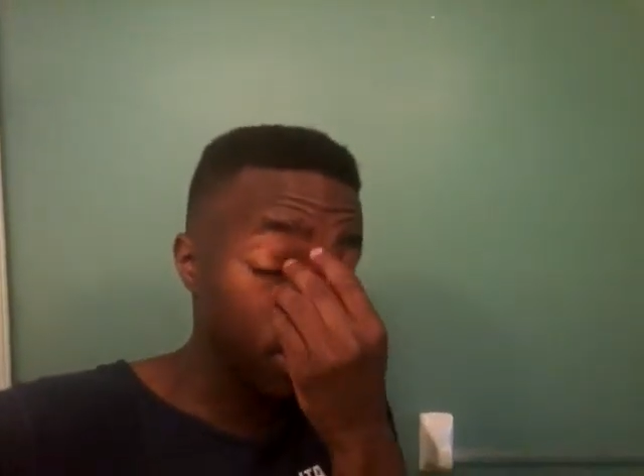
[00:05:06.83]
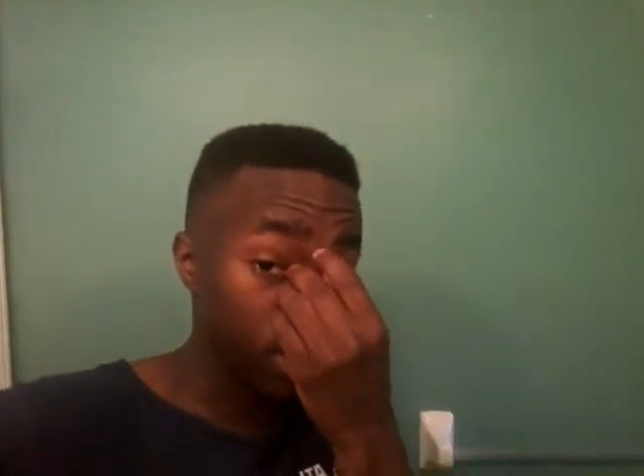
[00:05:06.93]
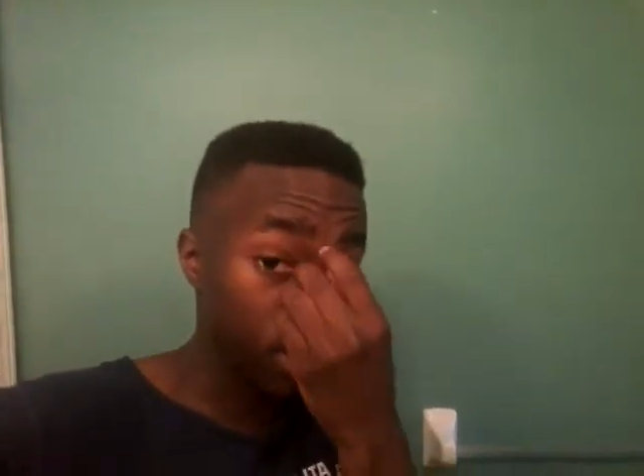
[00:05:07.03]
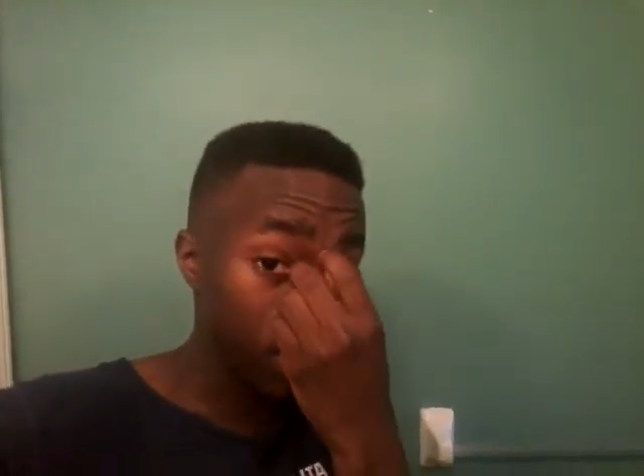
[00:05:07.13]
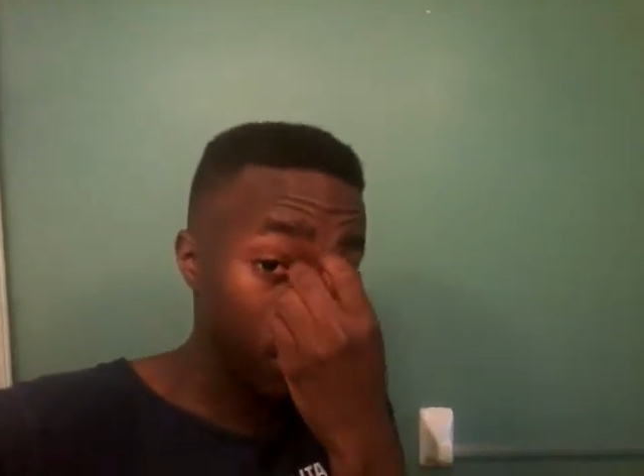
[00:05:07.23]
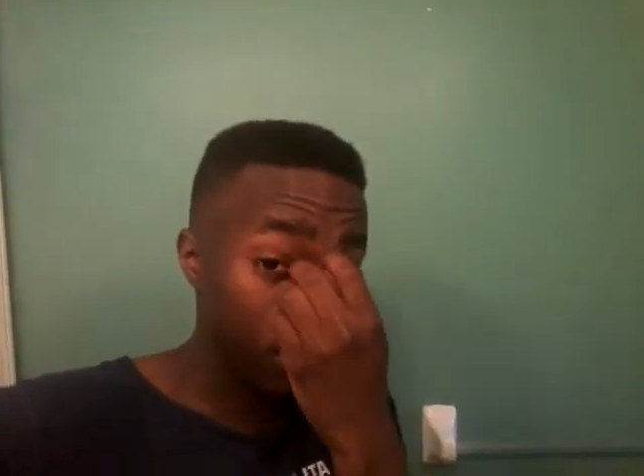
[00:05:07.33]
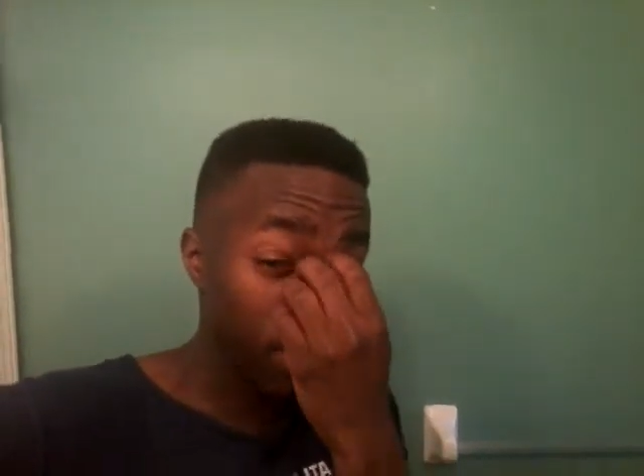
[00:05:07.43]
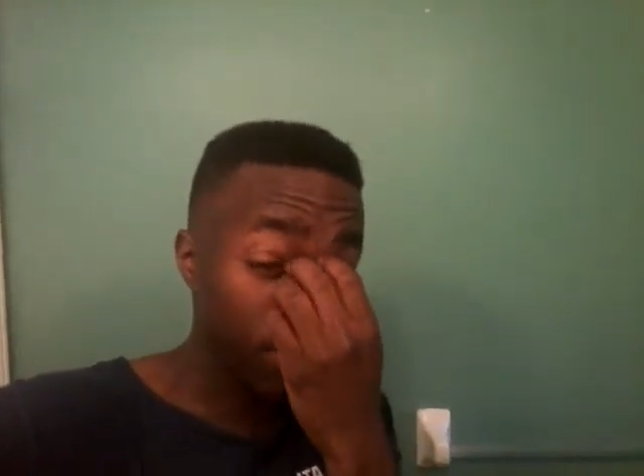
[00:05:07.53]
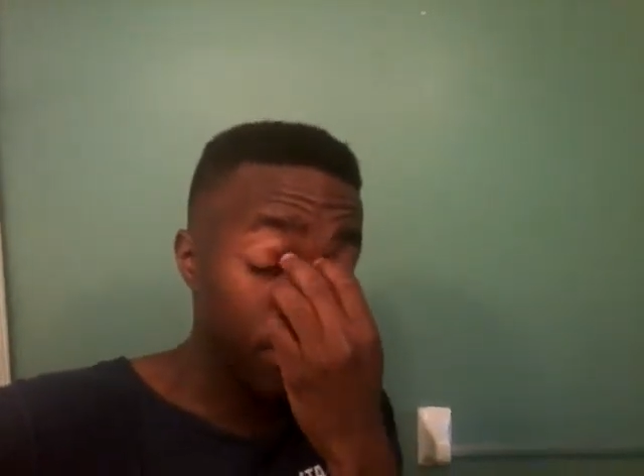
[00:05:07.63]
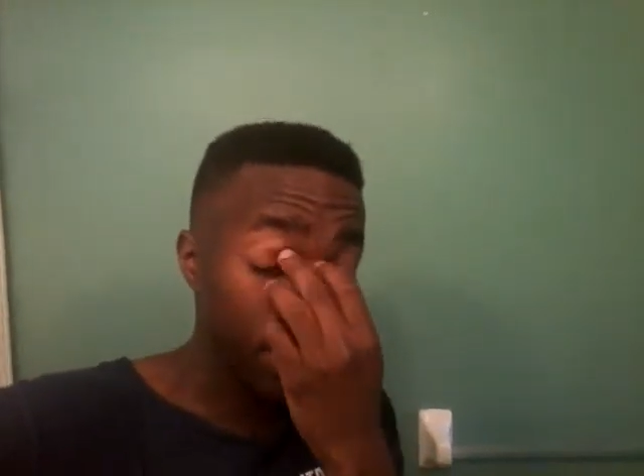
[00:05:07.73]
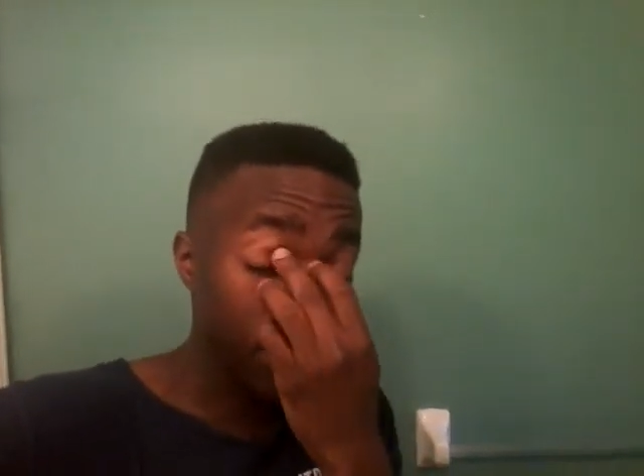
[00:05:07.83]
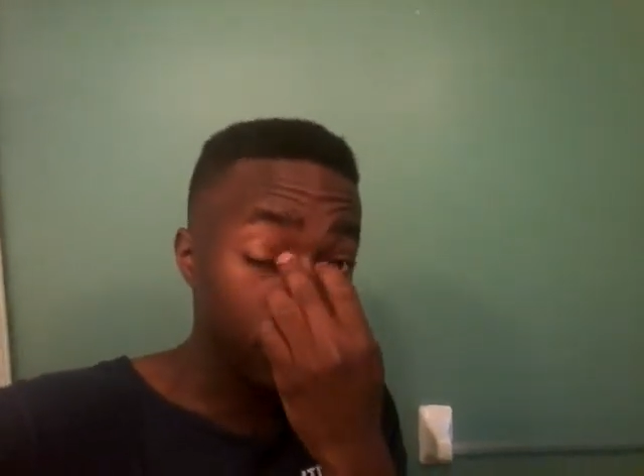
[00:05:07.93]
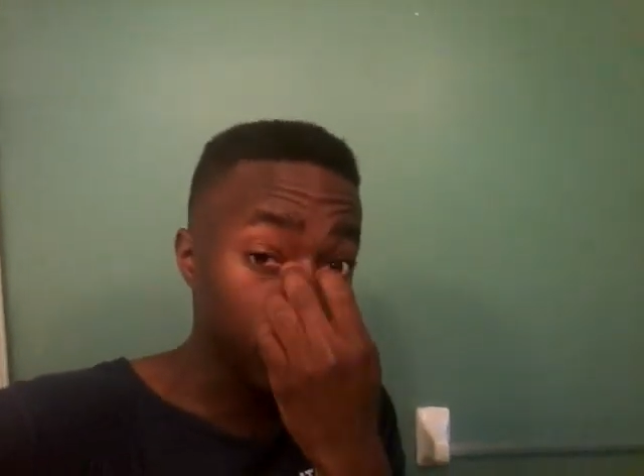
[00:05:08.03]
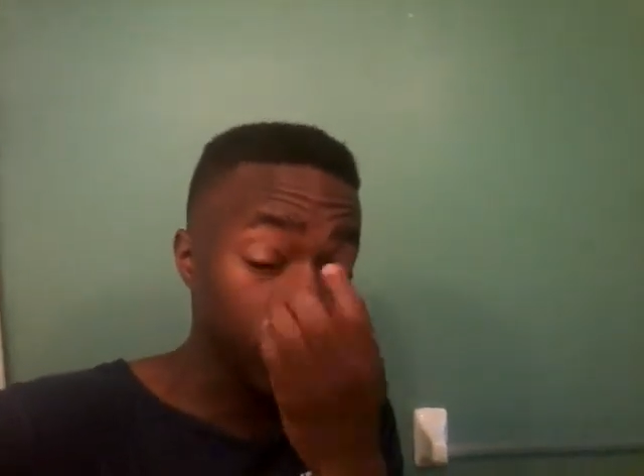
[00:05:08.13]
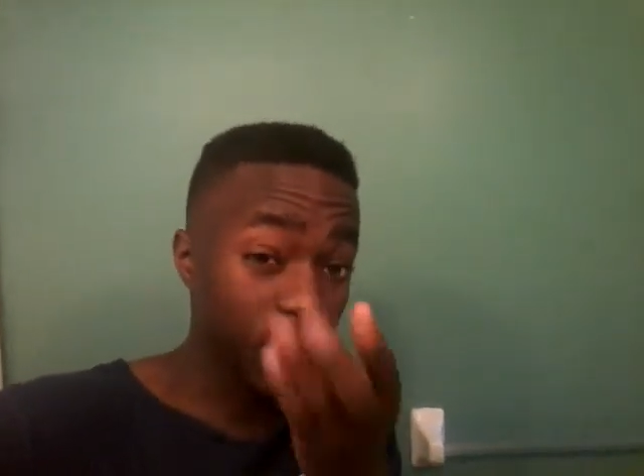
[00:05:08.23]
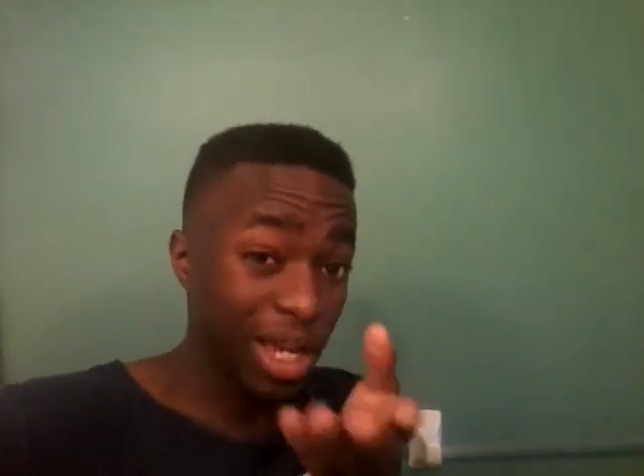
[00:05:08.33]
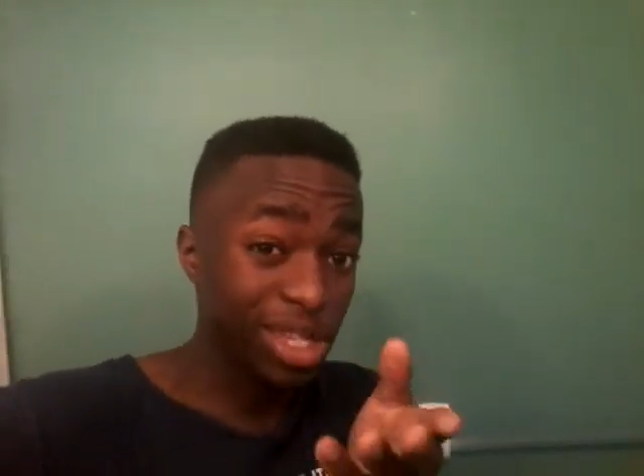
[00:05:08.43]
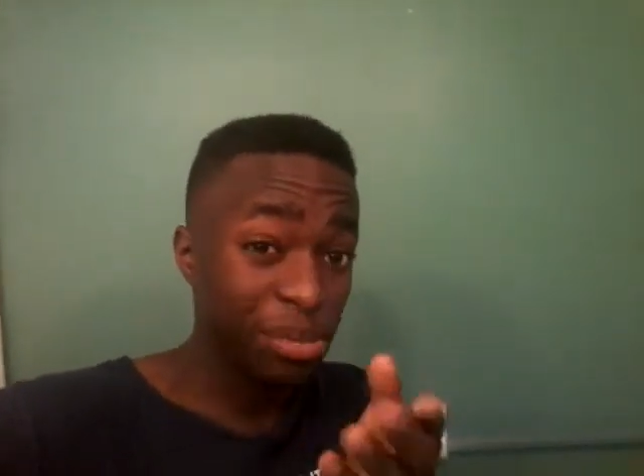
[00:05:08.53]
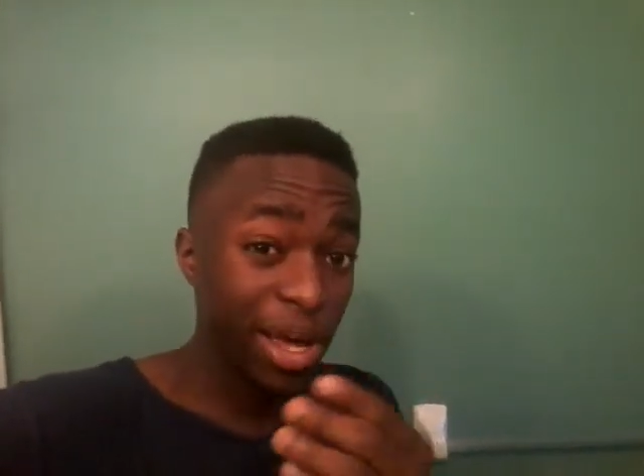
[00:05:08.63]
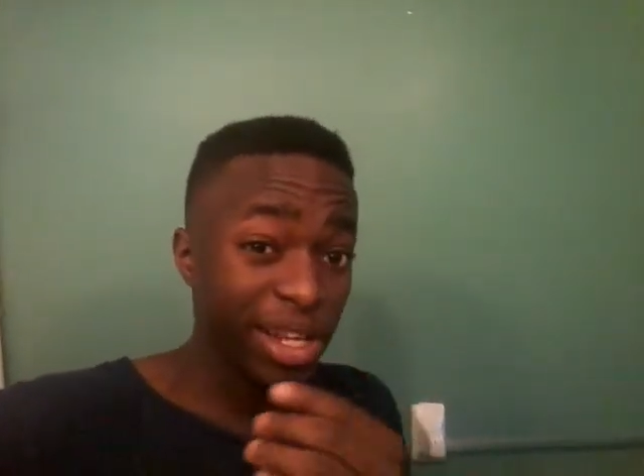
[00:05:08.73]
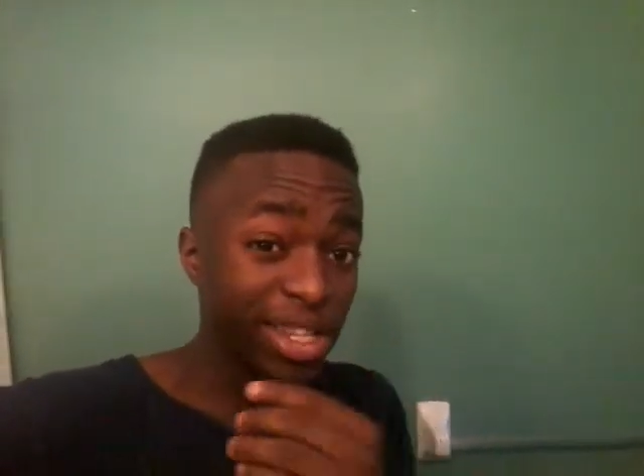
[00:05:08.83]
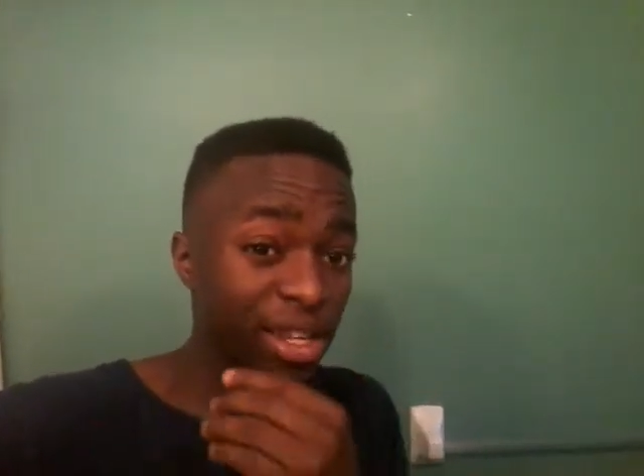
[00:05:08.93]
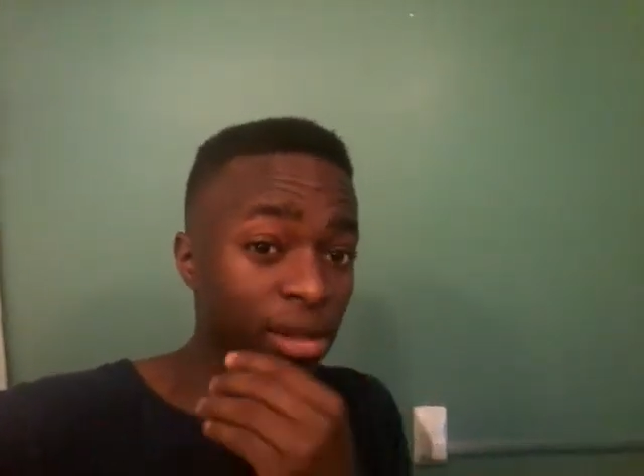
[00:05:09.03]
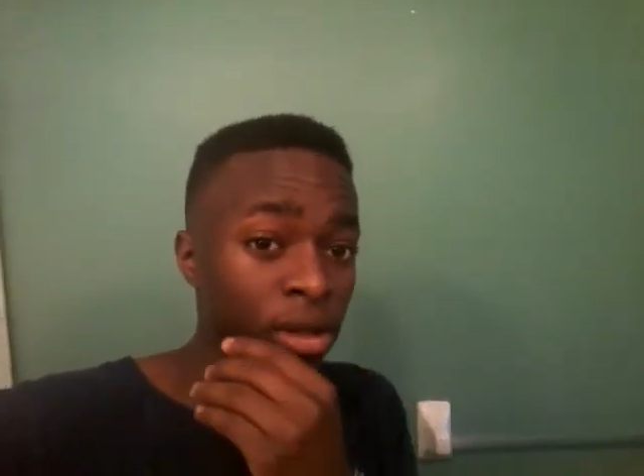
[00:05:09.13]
They did the ref bump, which I expected.